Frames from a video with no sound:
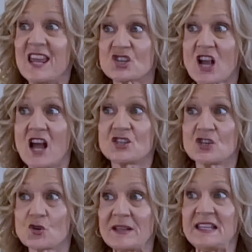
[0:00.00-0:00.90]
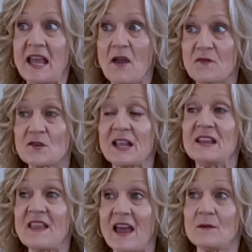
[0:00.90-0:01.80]
is concentrate the effort
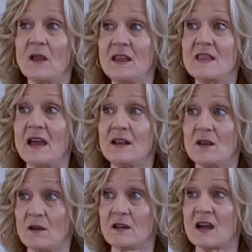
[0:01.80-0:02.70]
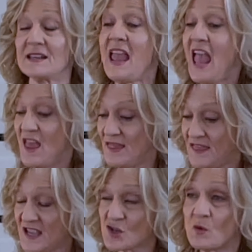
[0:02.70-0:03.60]
in that gut.
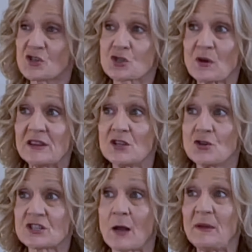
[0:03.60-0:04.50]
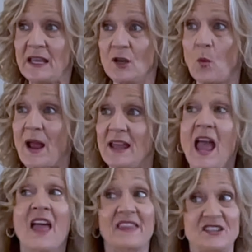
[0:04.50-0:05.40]
This will strengthen your tummy in a
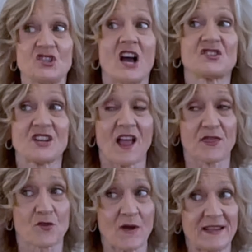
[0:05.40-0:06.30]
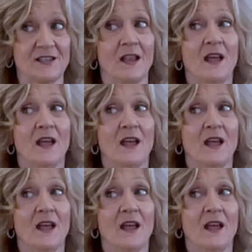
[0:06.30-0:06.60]
way that does not threaten